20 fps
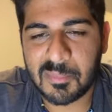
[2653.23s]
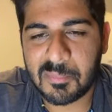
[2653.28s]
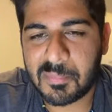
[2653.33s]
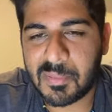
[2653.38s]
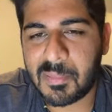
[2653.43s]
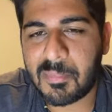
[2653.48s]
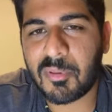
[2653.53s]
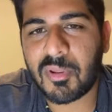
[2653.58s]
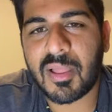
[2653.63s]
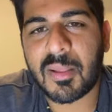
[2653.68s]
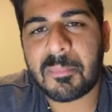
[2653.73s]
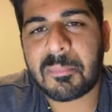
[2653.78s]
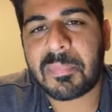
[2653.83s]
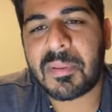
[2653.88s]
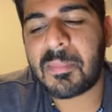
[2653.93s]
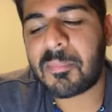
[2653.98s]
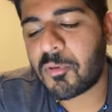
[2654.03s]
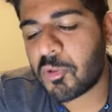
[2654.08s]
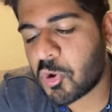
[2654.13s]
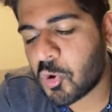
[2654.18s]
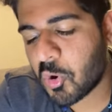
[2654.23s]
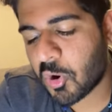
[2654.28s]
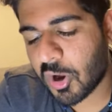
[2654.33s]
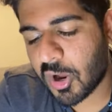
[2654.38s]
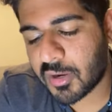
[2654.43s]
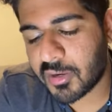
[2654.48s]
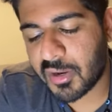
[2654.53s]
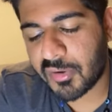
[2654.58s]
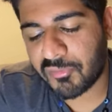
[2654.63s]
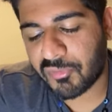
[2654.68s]
People who are
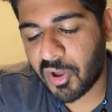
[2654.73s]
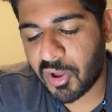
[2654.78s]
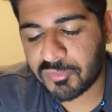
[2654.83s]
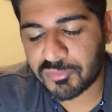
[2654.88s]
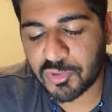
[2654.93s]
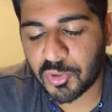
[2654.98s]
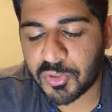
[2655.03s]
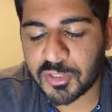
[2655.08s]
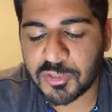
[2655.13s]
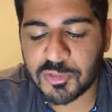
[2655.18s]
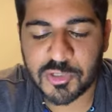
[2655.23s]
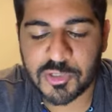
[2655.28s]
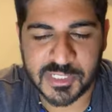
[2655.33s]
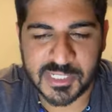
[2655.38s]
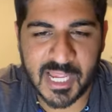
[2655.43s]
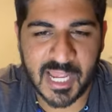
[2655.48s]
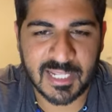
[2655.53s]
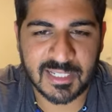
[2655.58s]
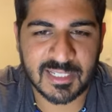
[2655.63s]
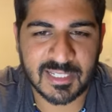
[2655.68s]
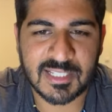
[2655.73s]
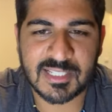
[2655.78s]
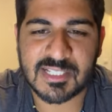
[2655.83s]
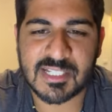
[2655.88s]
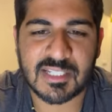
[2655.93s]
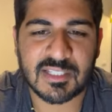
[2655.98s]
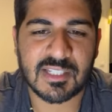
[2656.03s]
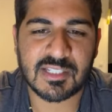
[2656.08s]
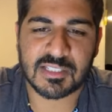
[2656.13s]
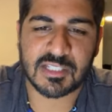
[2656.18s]
uninvolved don't understand.
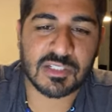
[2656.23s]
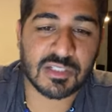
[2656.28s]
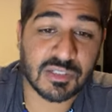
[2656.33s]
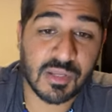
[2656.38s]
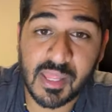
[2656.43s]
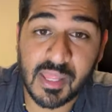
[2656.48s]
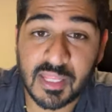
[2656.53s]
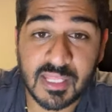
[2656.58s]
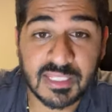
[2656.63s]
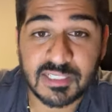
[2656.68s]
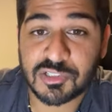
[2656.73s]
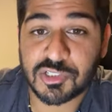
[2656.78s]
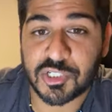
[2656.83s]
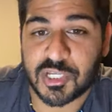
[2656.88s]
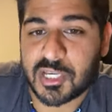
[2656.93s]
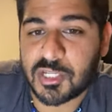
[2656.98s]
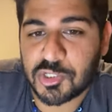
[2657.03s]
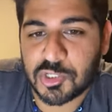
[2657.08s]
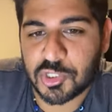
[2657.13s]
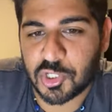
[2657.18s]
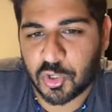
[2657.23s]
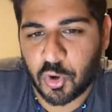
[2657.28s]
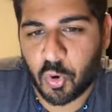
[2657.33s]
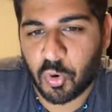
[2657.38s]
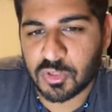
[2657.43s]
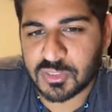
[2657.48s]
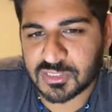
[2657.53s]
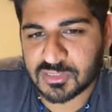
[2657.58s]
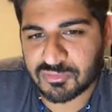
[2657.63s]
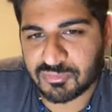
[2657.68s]
It's changed the
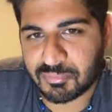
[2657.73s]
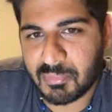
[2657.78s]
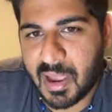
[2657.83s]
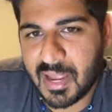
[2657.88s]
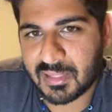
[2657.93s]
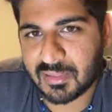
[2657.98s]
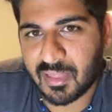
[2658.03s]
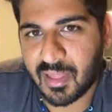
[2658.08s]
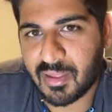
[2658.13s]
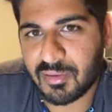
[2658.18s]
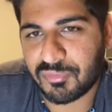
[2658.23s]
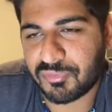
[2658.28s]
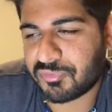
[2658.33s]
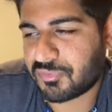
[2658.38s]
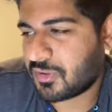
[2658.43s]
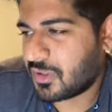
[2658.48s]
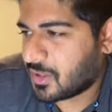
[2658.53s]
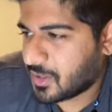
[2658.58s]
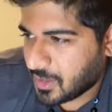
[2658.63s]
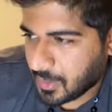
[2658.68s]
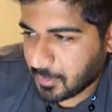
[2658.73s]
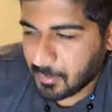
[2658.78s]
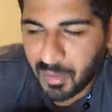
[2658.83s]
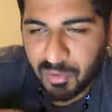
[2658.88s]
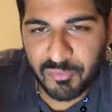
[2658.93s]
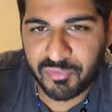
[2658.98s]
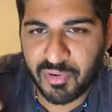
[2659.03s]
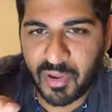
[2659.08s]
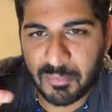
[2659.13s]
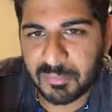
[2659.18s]
course of my life and my
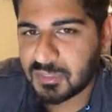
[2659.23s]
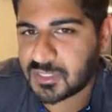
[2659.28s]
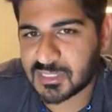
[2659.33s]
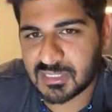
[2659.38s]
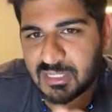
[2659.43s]
family's